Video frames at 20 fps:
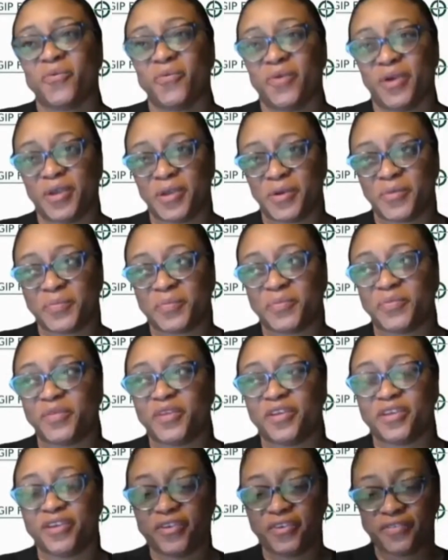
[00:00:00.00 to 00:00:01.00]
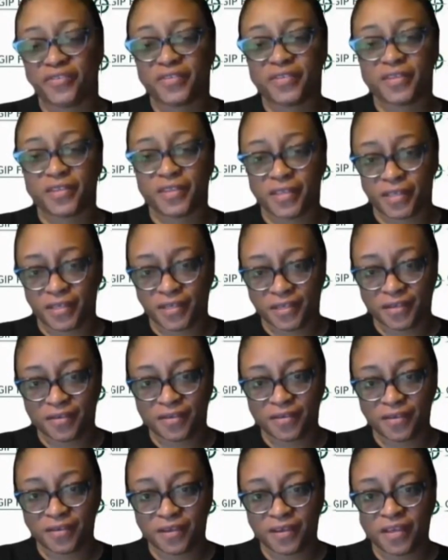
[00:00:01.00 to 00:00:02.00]
Well, here's the
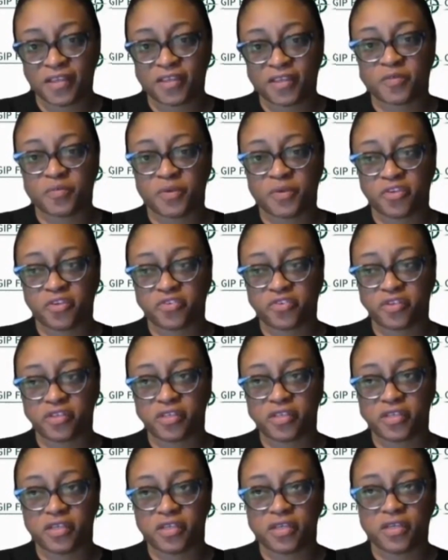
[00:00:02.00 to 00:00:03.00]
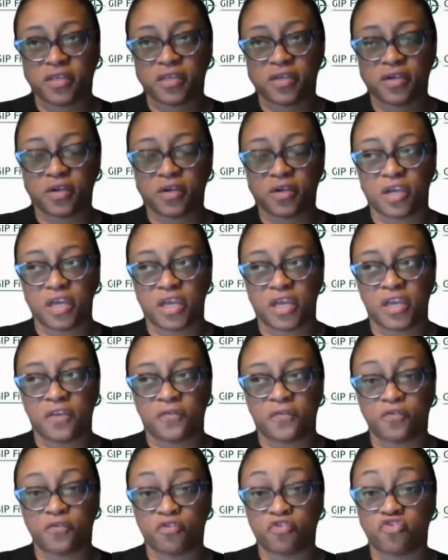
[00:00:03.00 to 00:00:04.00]
thing, especially
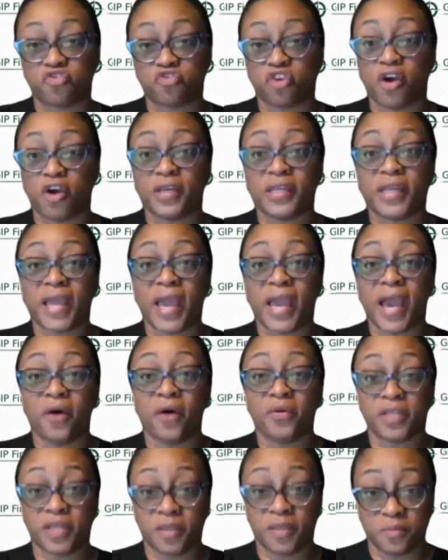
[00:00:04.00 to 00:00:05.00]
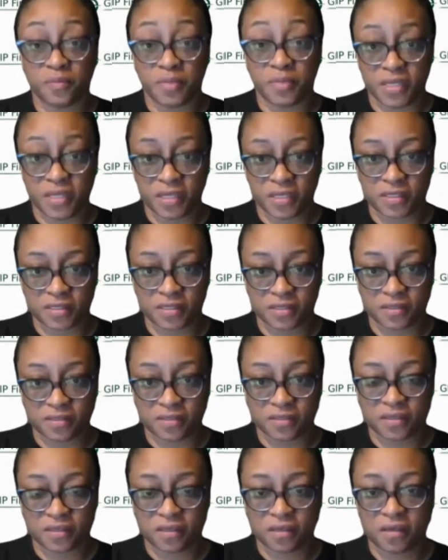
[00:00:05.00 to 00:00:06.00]
if you're starting out in business,